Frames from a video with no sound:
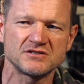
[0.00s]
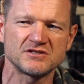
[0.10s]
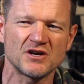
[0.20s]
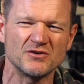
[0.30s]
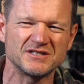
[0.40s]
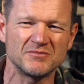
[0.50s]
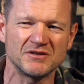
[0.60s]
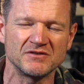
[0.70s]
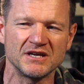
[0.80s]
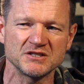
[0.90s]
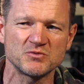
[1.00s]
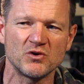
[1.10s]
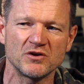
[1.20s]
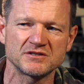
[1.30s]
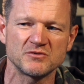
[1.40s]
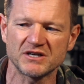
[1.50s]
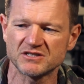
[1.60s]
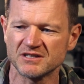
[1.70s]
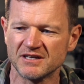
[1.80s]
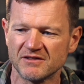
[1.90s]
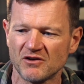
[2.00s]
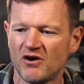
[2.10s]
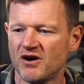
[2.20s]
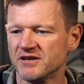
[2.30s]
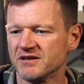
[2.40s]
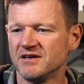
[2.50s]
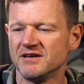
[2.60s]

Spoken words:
So it's a bit of guesswork to actually get the height.